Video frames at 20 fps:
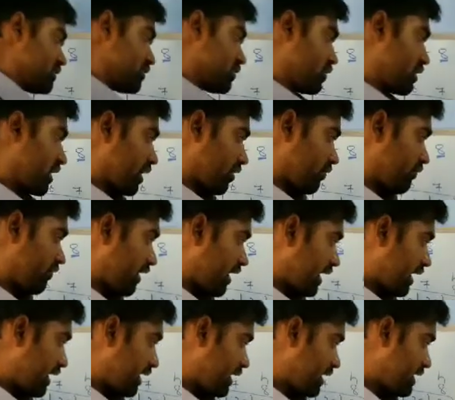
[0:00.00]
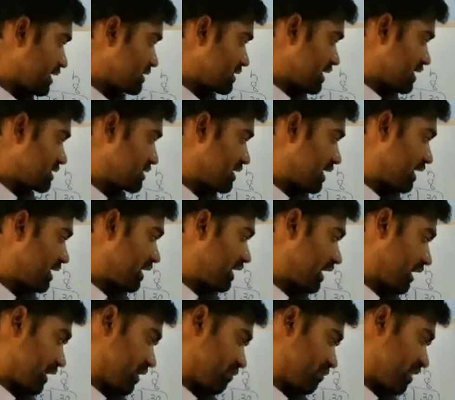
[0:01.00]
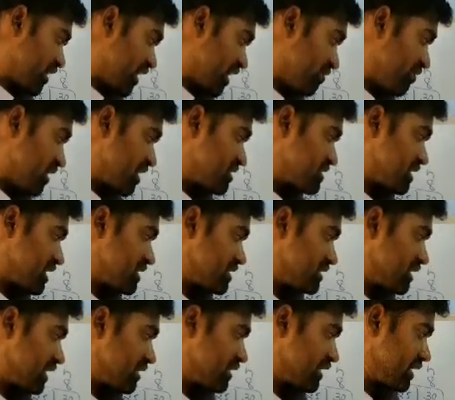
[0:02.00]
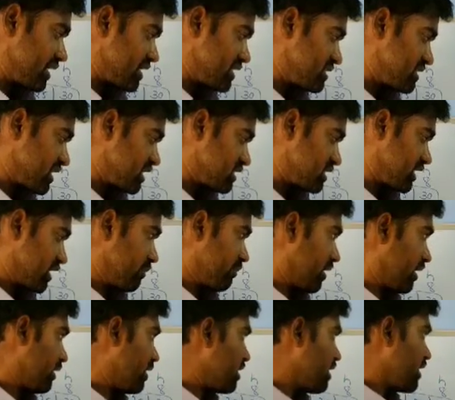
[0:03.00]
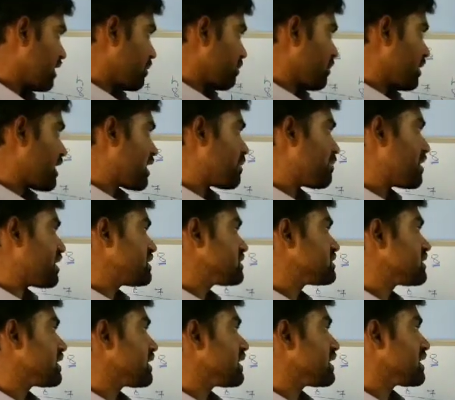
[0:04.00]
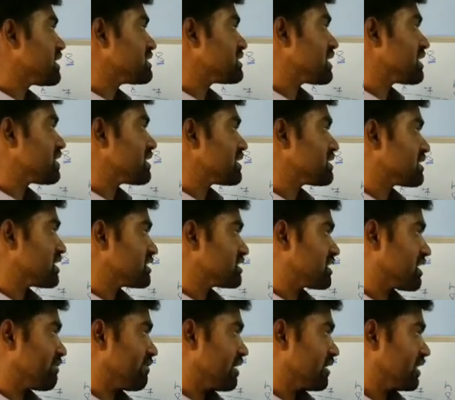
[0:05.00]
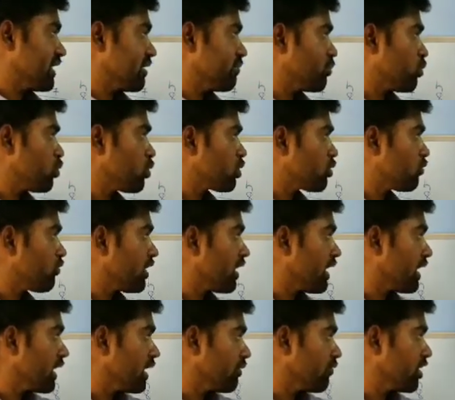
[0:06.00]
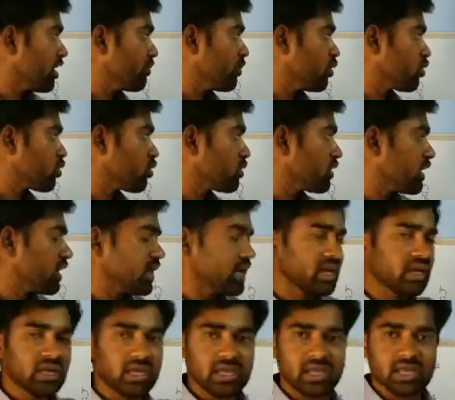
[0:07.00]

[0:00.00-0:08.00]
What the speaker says: Okay, 5 is less than the 8. Mid element is less than the search element. Mid element is the less than the search element. Then move to where? We move to the